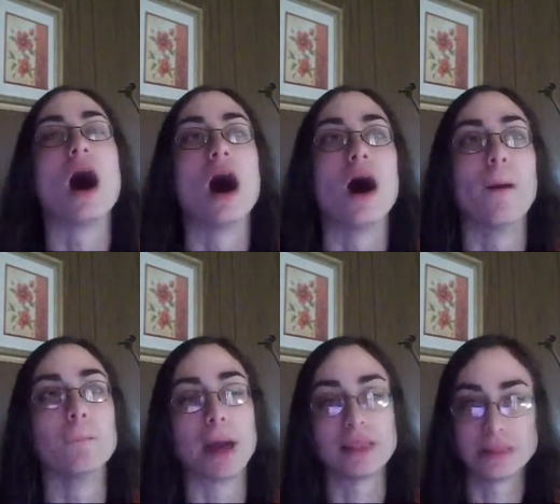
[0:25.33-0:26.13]

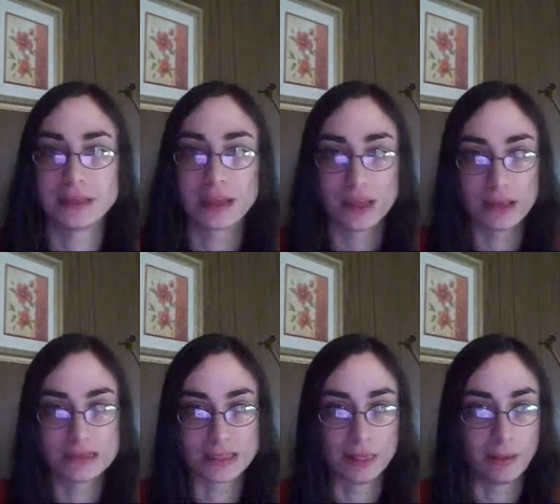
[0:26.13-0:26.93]
my link
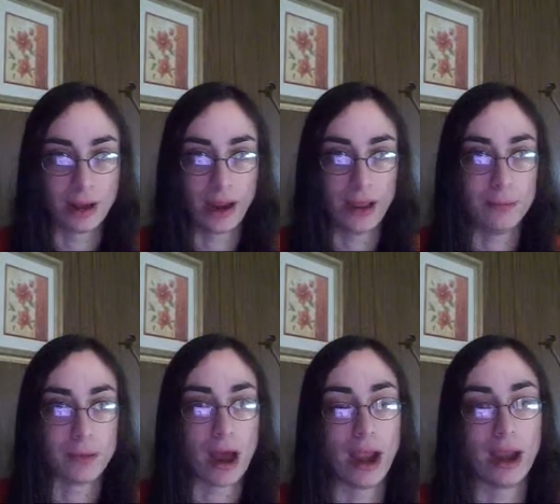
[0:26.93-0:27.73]
is
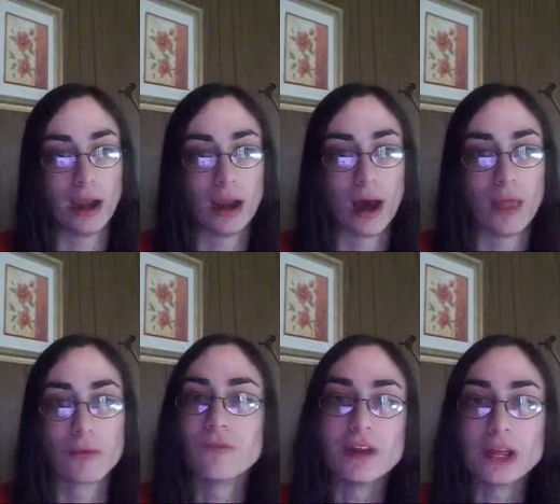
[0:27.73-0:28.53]
in my
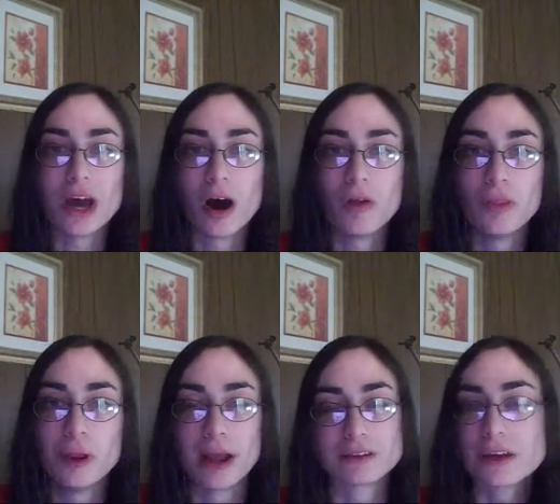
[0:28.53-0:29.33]
other video
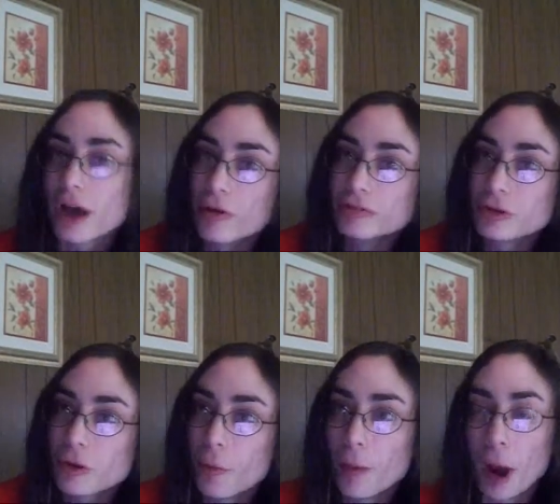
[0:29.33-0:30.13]
that you guys can go
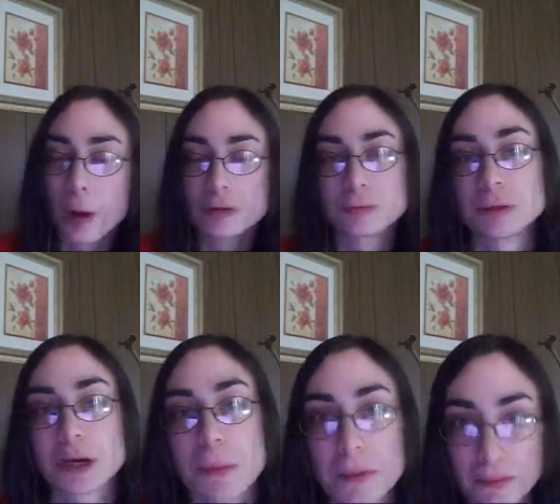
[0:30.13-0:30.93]
to, but I'll also
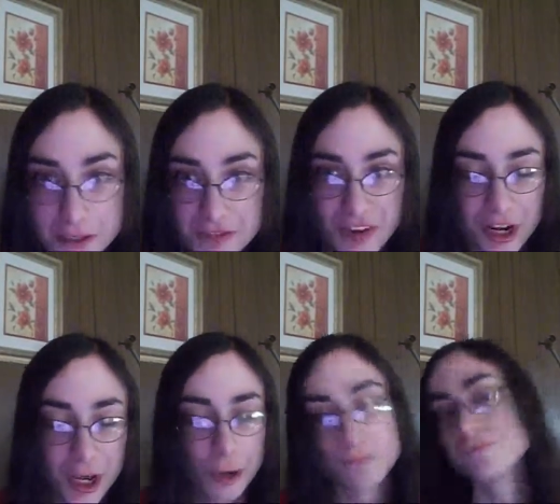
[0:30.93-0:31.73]
put it up in this
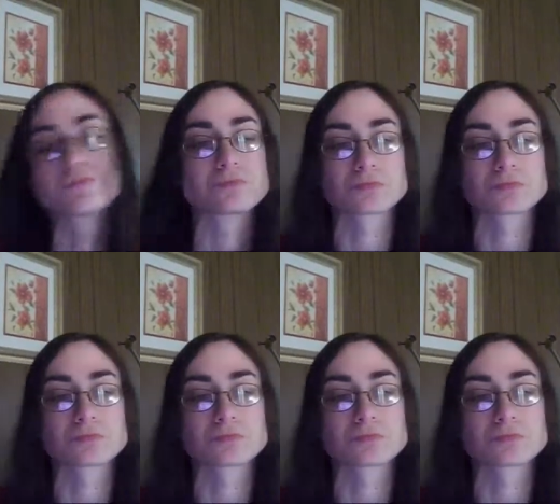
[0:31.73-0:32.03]
video.